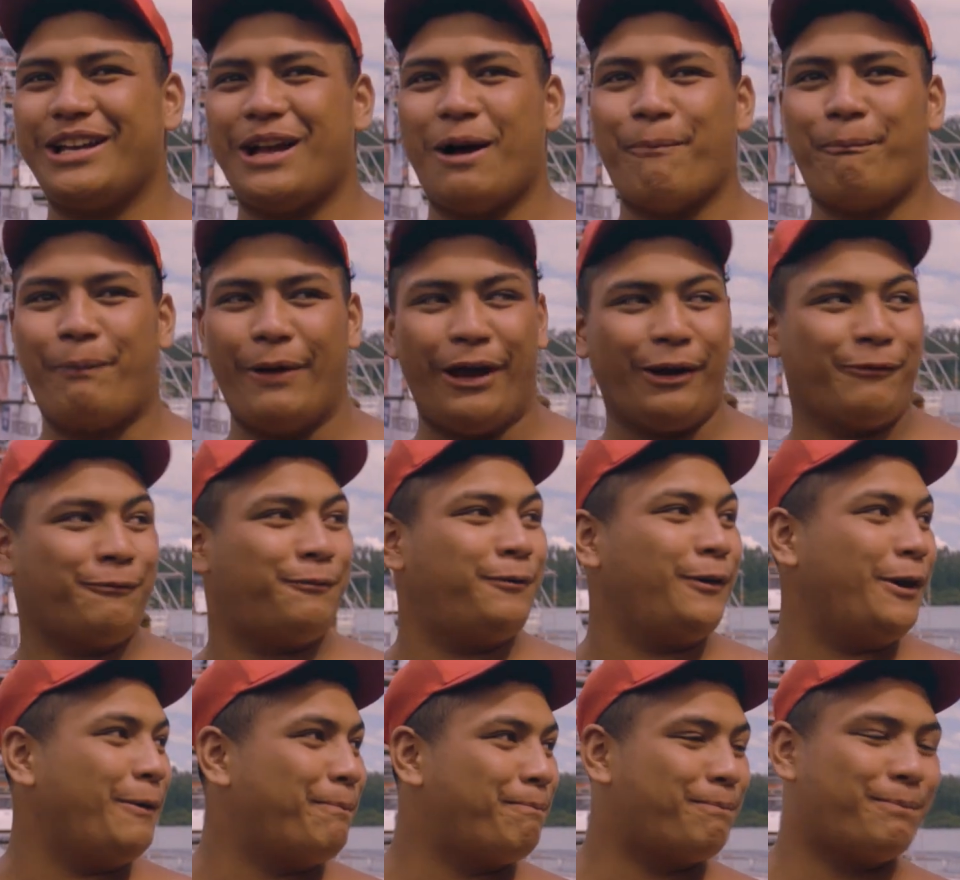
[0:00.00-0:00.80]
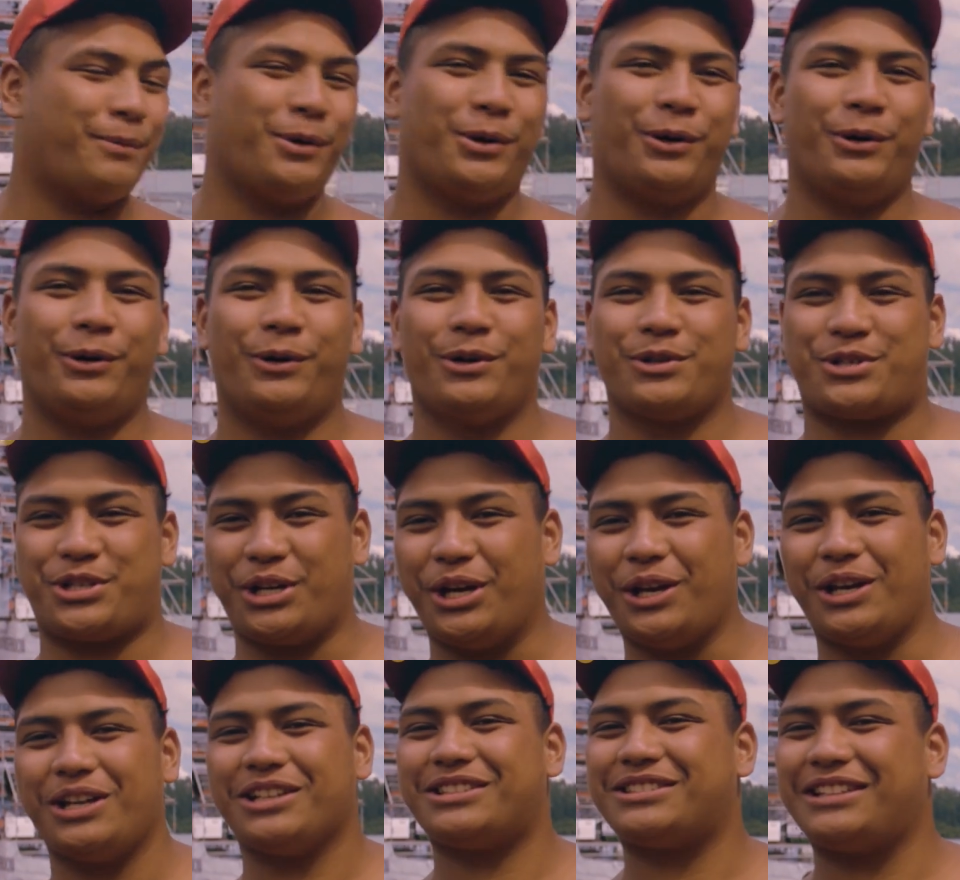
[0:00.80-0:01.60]
doing a backflip or
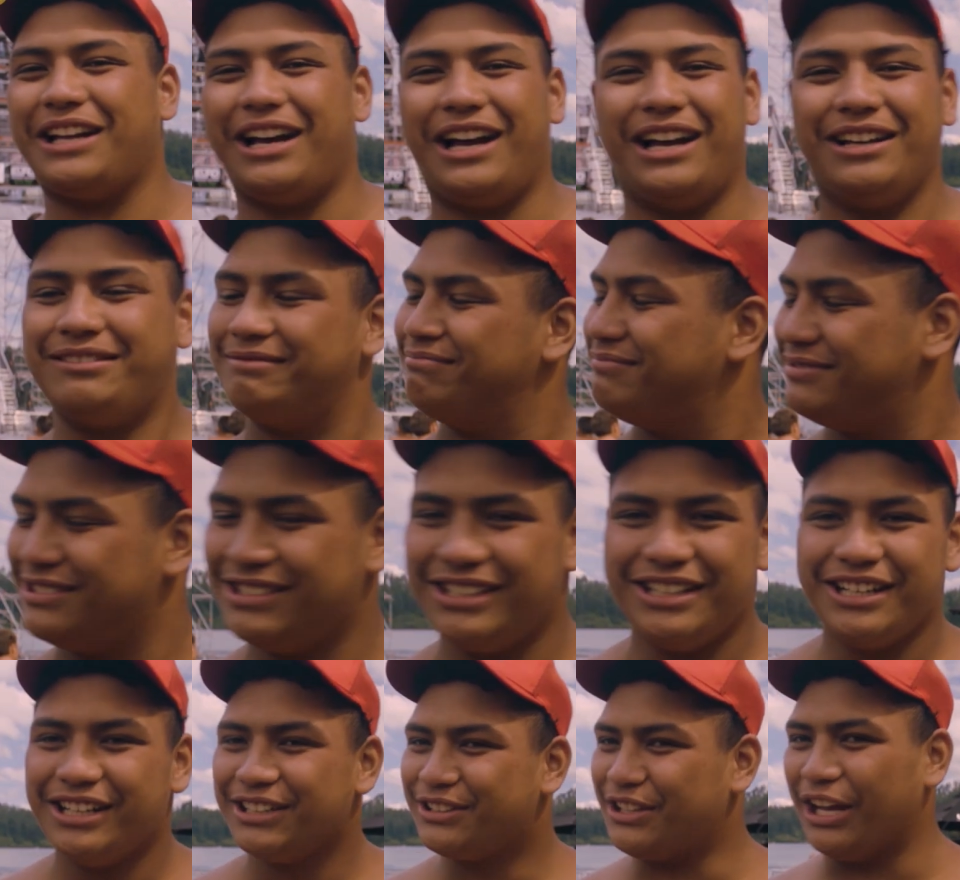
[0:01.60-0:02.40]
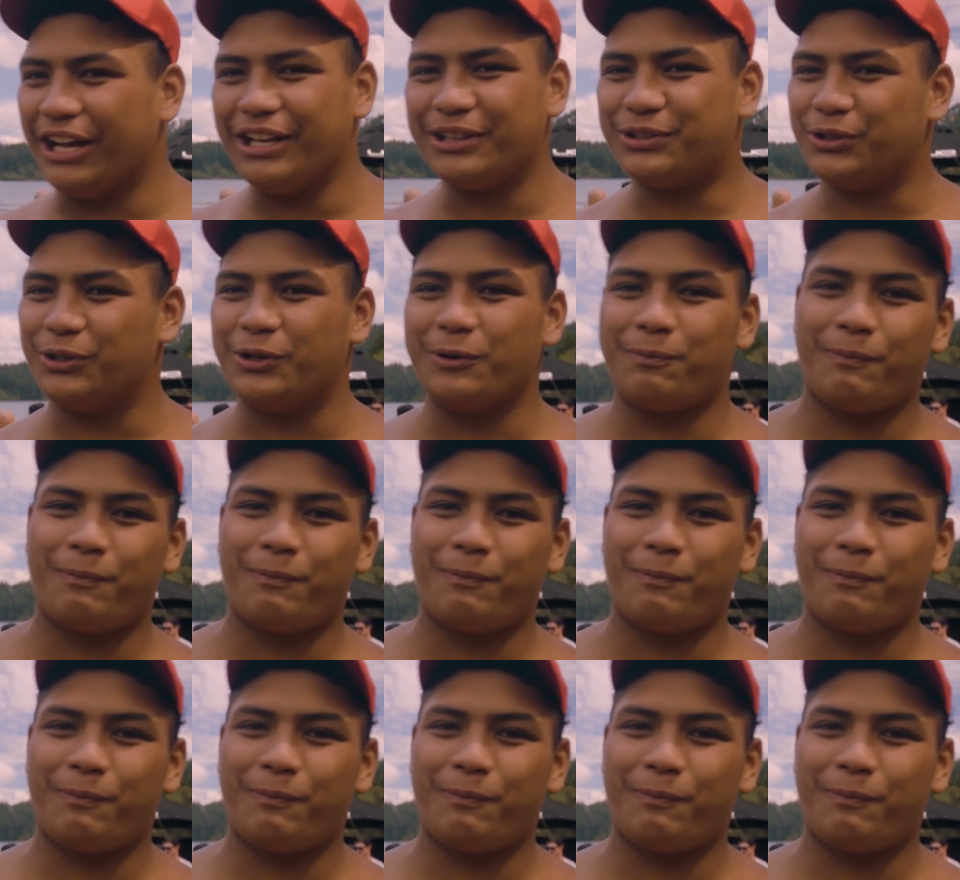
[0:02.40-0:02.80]
shooting star, don't